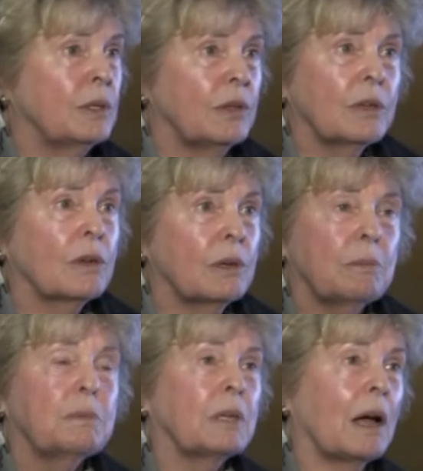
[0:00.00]
and they're going
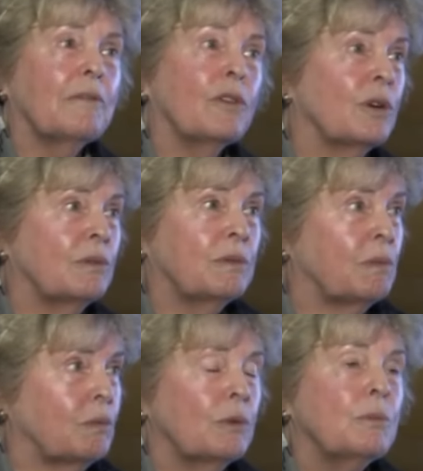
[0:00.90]
to, I've heard
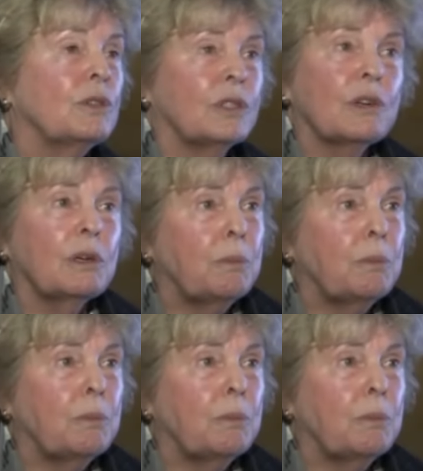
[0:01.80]
rumors they're going